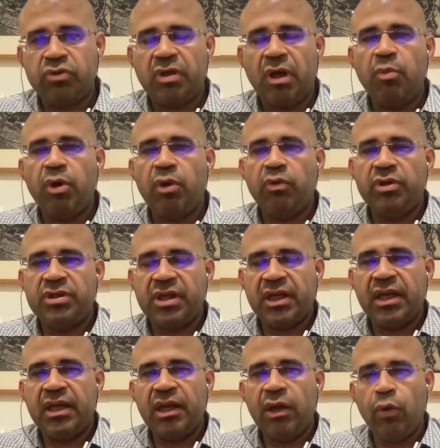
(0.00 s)
to someone who is
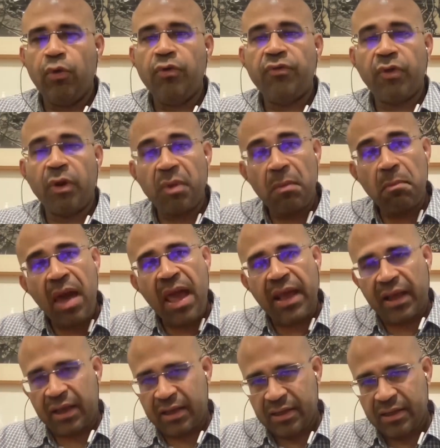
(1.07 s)
taking a loan from a bank.